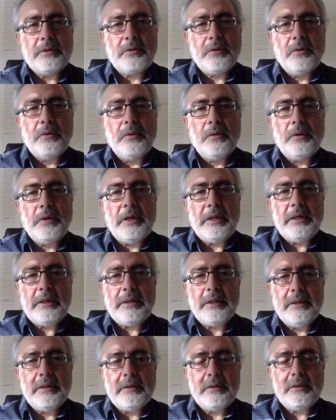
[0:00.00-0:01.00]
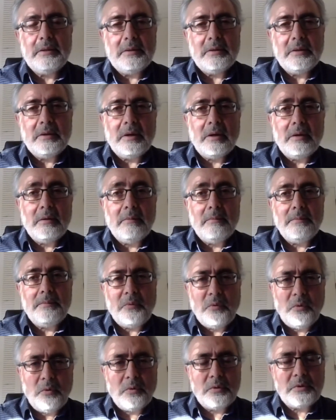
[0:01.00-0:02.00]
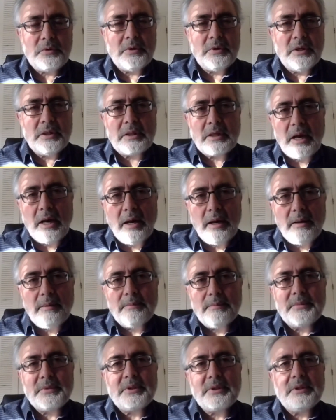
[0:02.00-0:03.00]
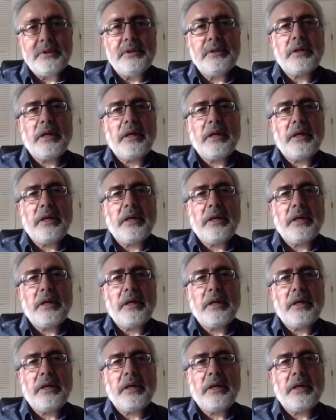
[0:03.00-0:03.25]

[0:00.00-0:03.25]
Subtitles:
So it is, first, it comes